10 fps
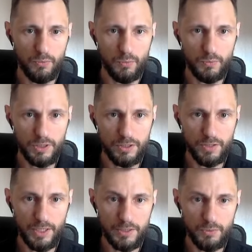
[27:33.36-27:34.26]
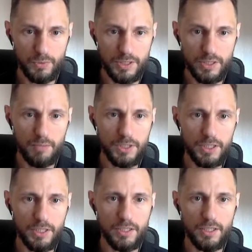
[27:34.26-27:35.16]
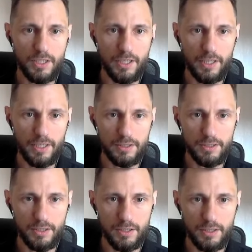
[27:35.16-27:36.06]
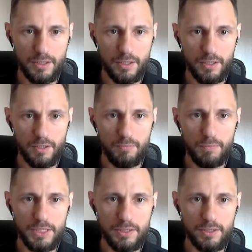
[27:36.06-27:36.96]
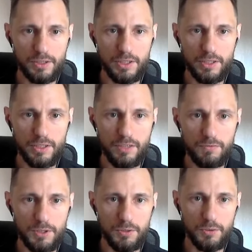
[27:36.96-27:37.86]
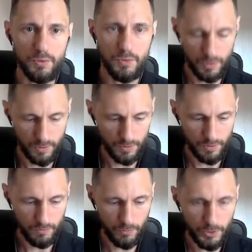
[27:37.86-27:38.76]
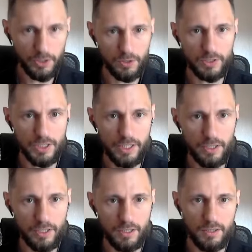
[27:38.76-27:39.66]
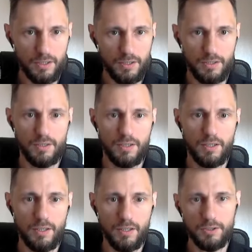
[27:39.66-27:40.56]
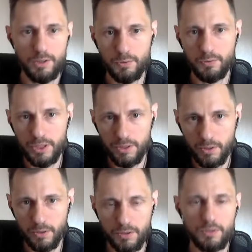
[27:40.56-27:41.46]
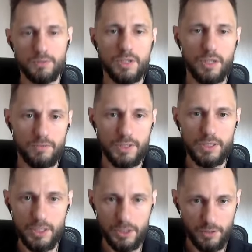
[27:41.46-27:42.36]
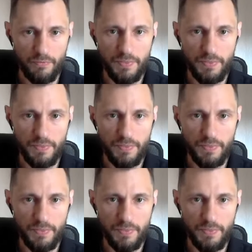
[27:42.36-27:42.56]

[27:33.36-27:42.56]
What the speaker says: interacts with something and basically gives you real data to return to the conversation.